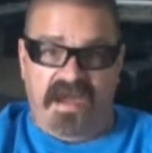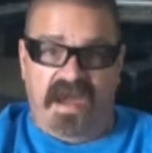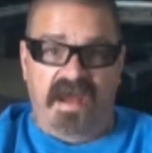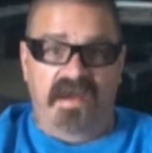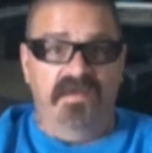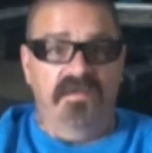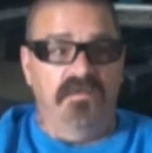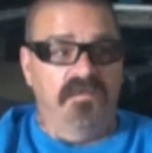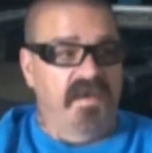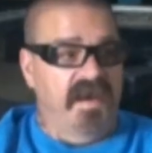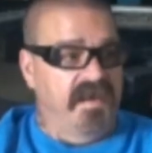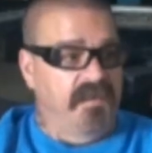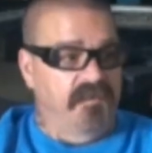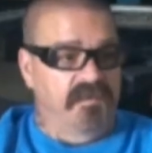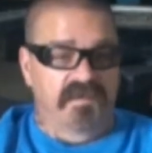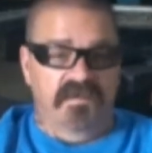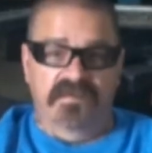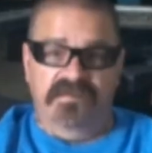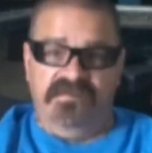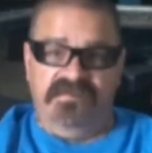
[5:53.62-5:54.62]
I don't know why
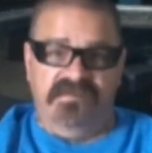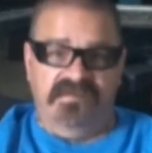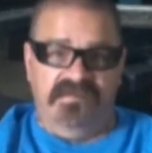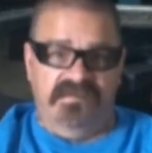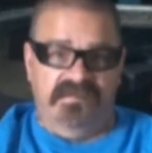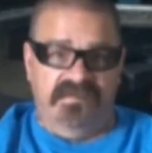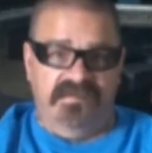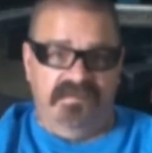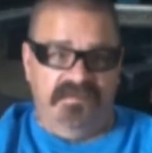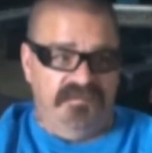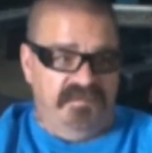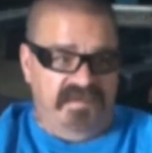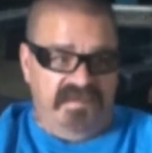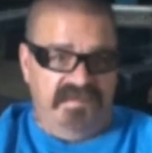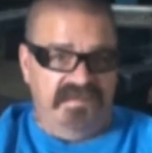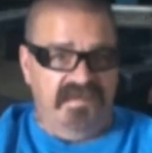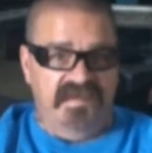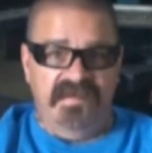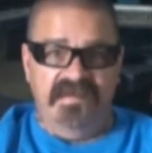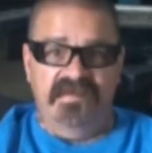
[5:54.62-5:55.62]
it works, but
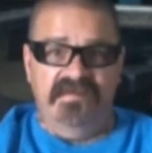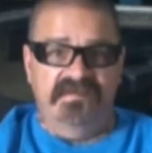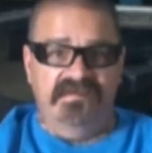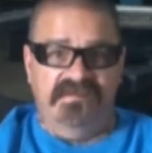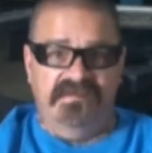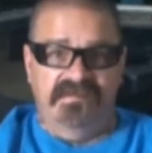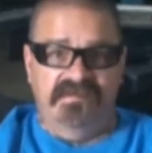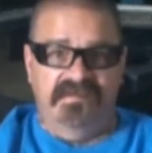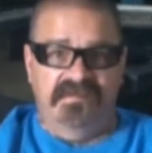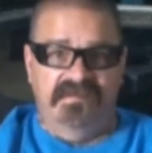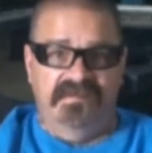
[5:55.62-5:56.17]
it does.